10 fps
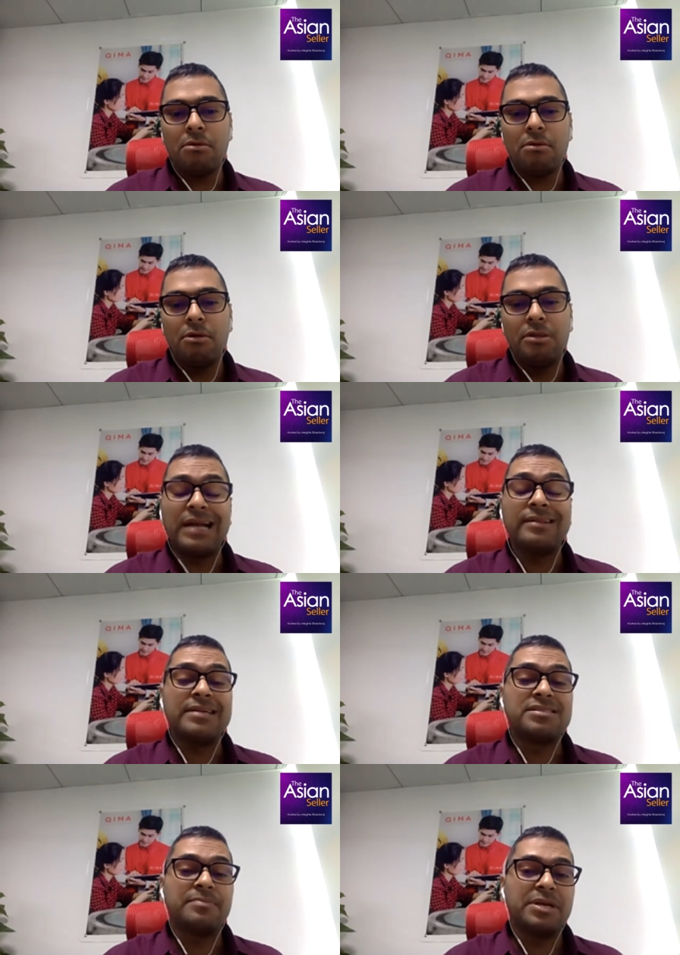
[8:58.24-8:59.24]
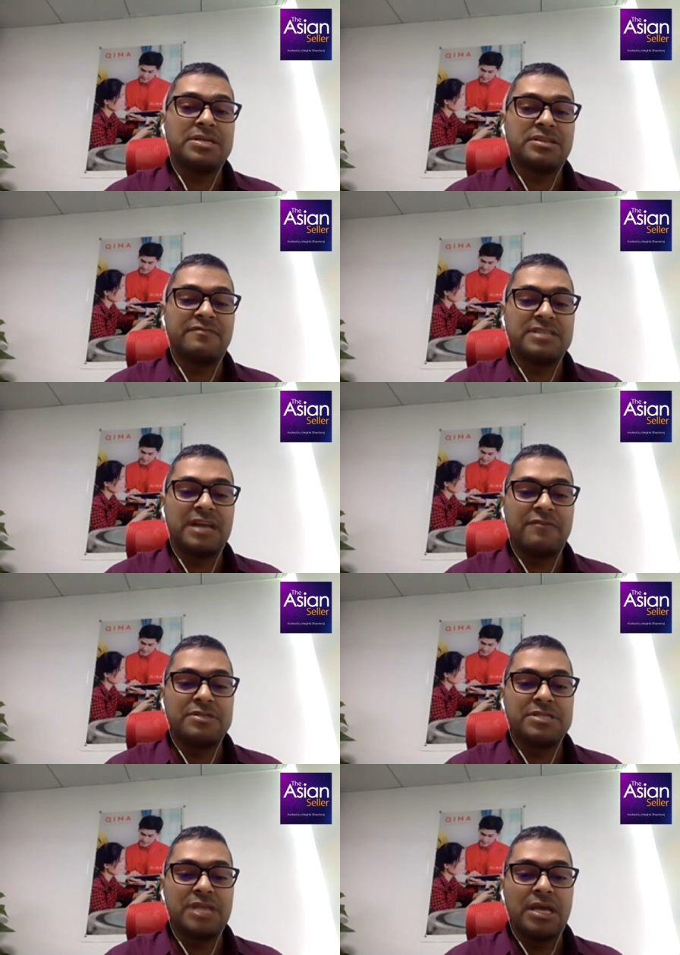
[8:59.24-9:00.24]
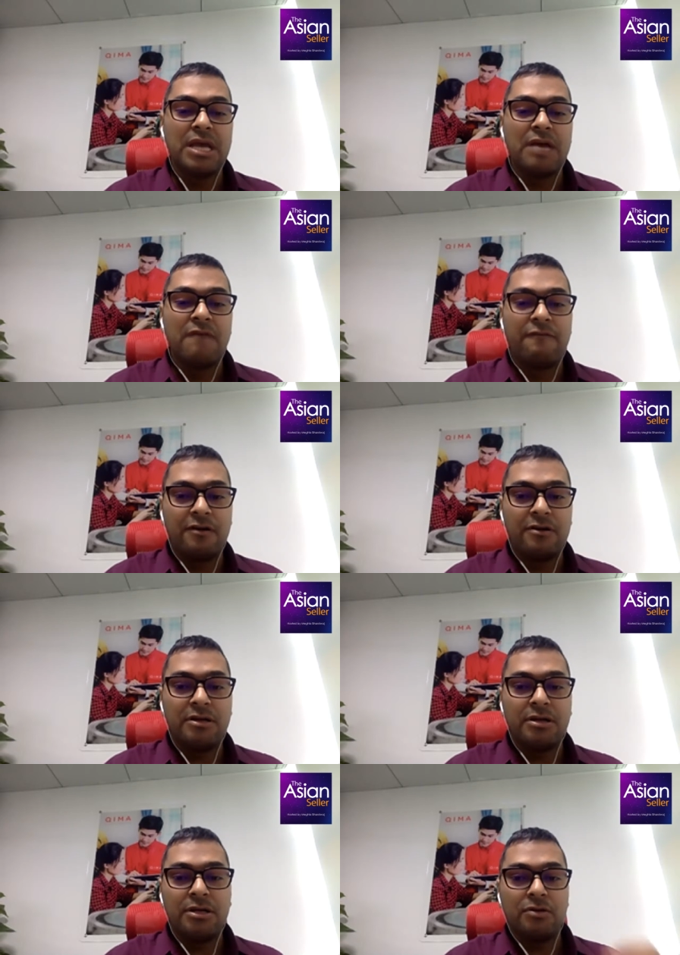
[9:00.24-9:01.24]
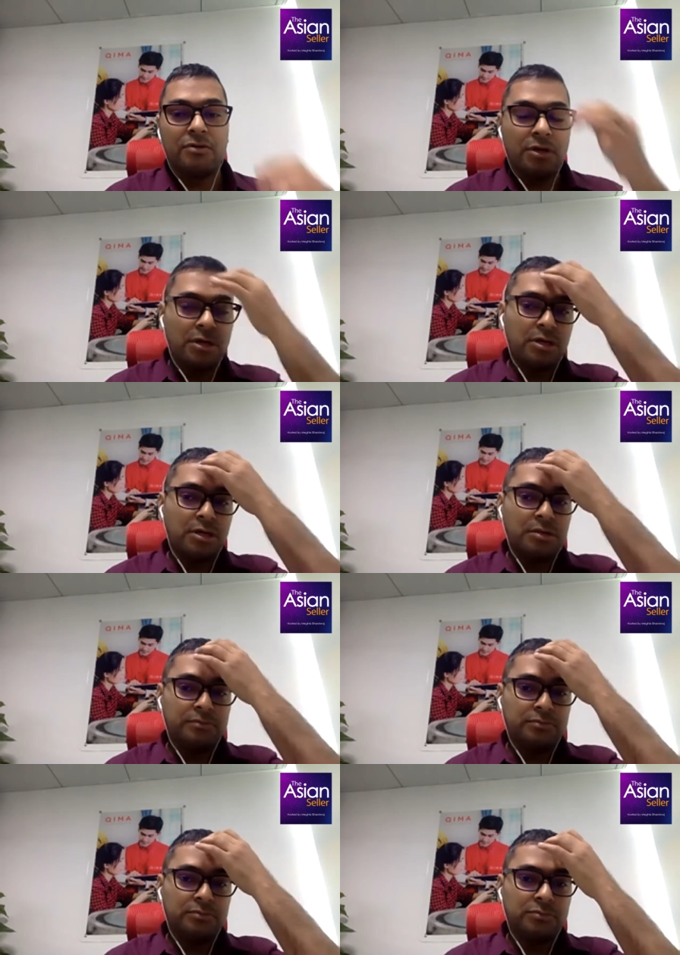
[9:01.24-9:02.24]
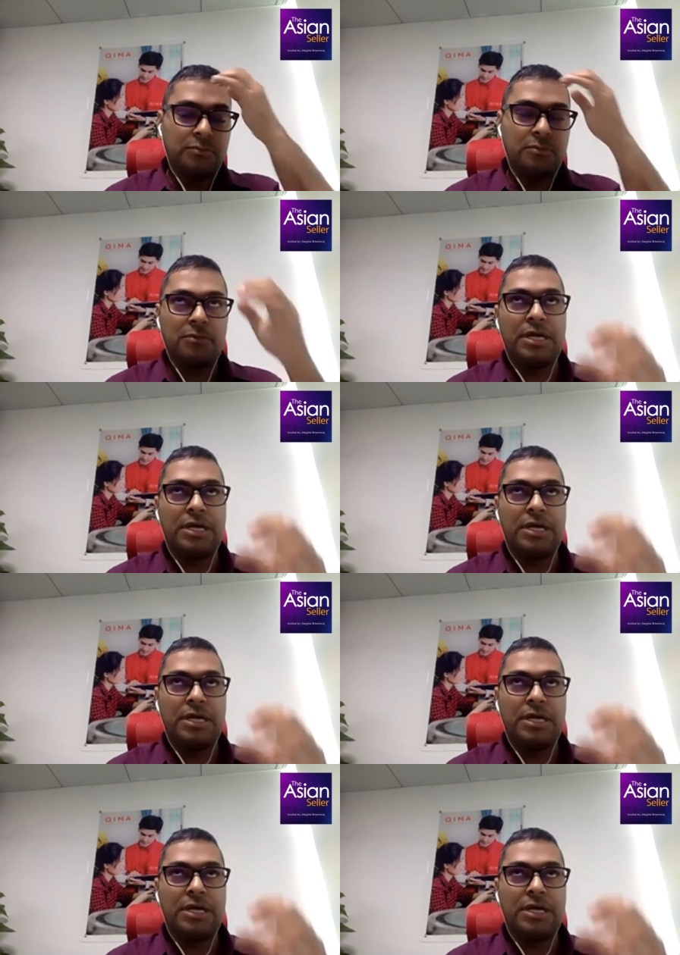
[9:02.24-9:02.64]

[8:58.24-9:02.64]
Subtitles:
that's the biggest difference, I would say. Further, it's